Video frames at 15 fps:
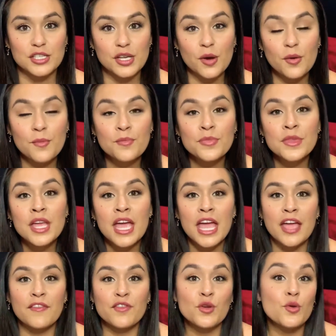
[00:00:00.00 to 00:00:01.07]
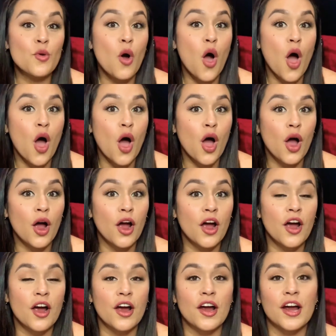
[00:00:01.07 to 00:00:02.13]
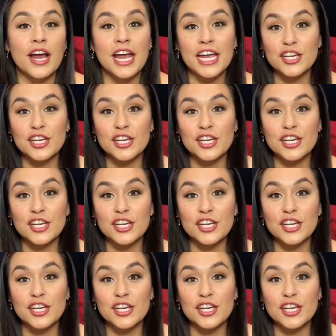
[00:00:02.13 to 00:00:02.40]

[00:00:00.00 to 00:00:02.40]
So if you are